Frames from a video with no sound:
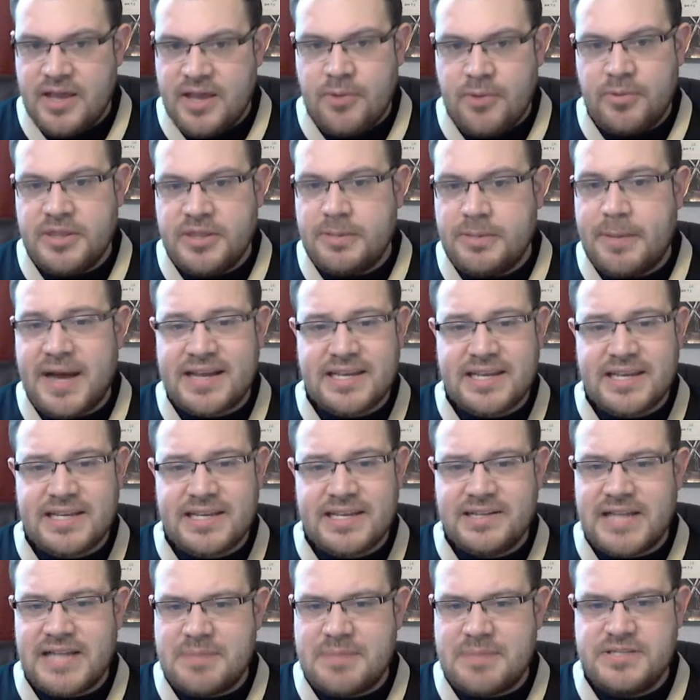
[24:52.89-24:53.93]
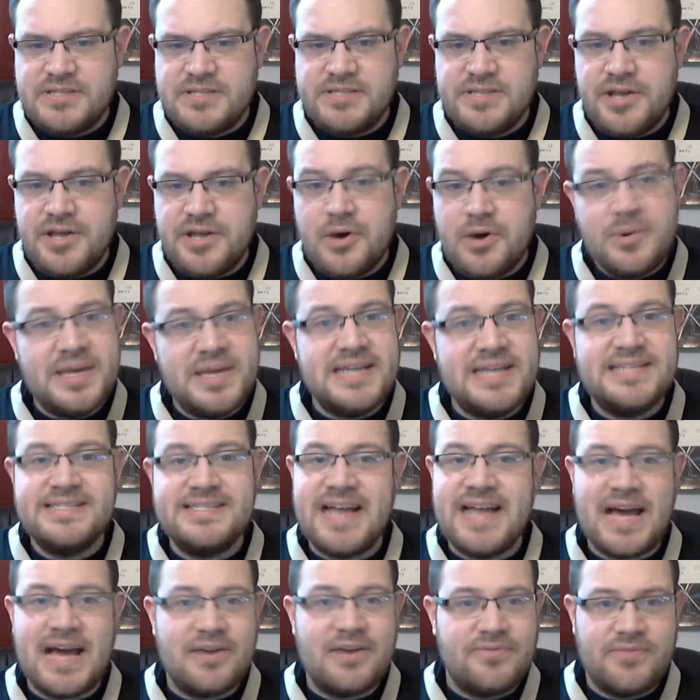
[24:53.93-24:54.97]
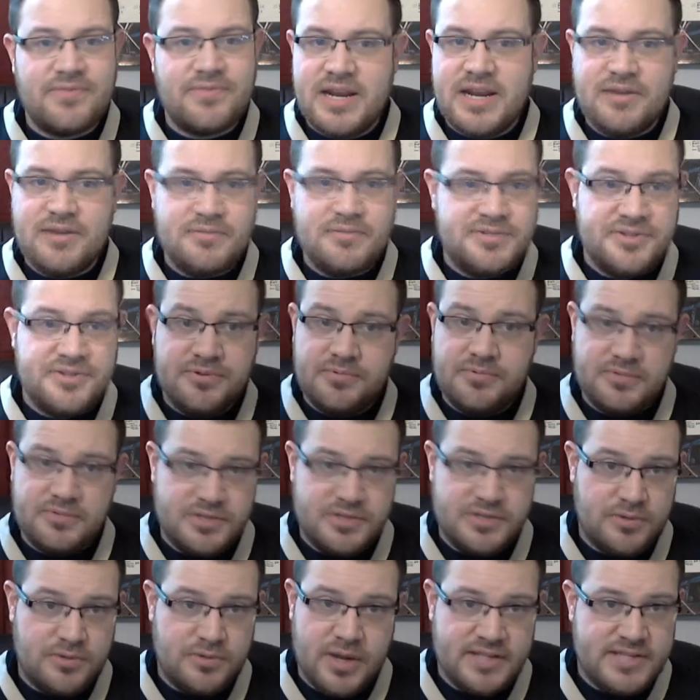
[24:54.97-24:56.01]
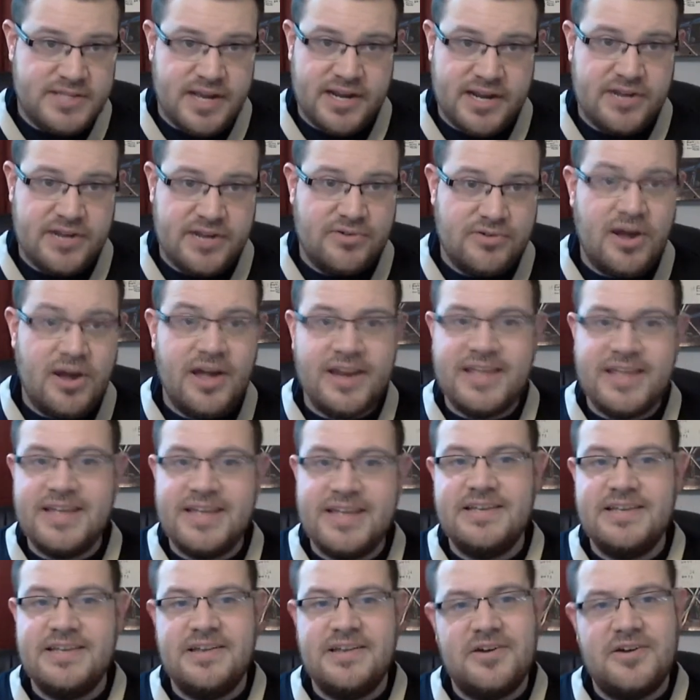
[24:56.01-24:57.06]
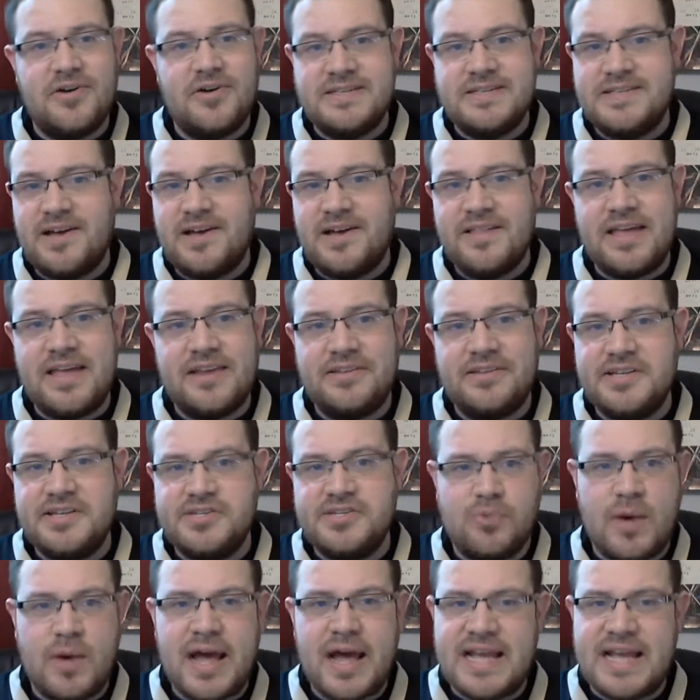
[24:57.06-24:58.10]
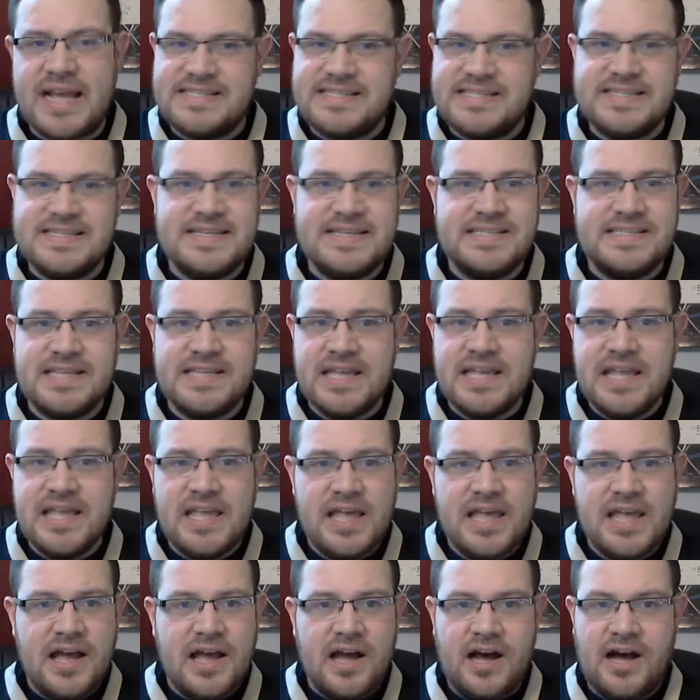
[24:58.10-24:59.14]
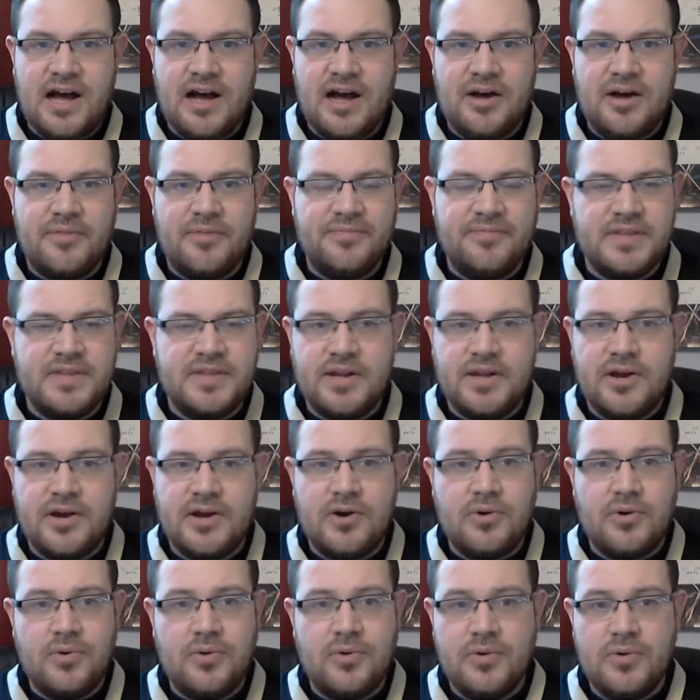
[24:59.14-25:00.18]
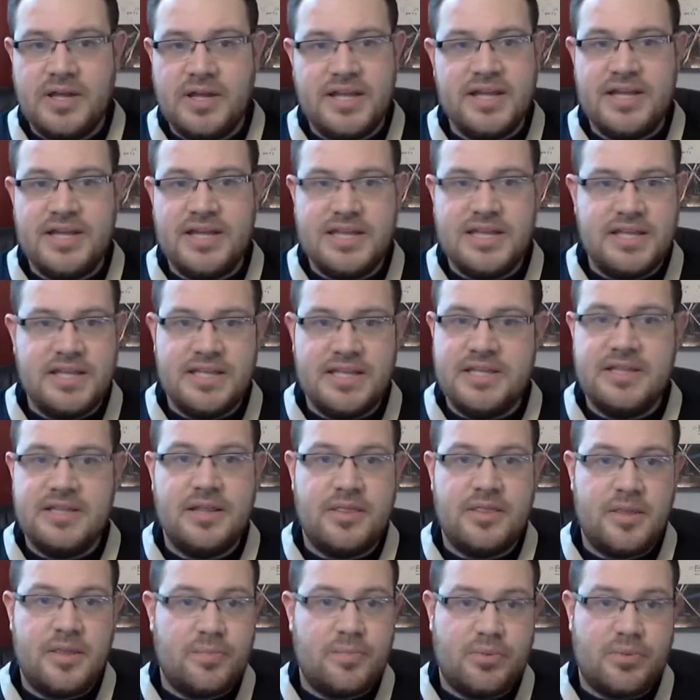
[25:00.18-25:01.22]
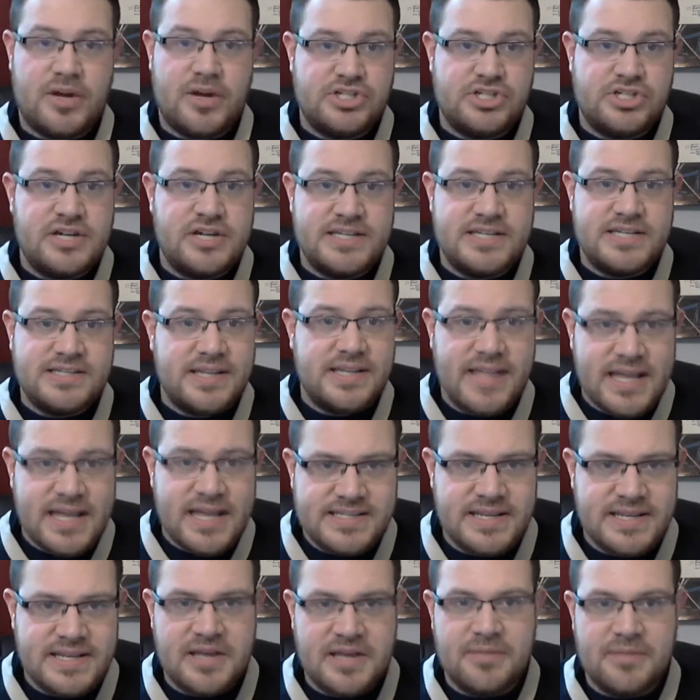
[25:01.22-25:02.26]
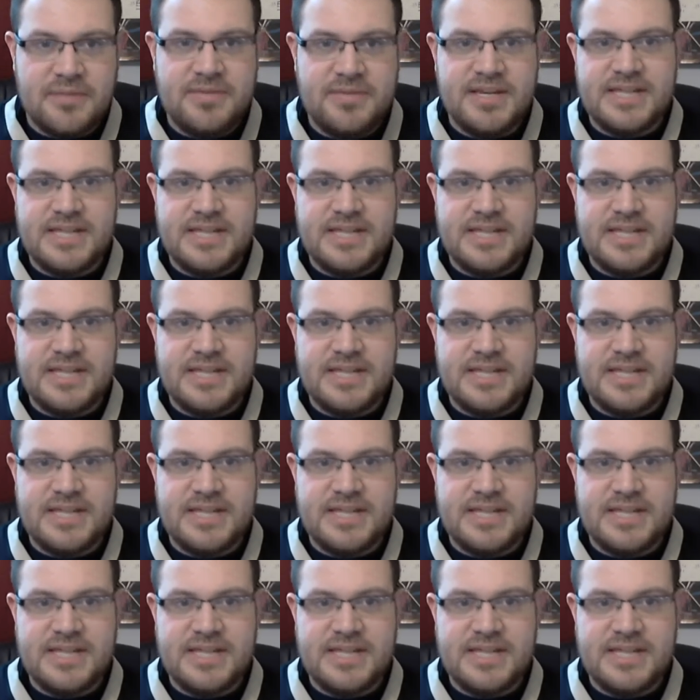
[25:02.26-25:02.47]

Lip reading: When the pocket collapses, though, he's not afraid to run, tuck and run. I saw that at least twice. The pressure doesn't get to him.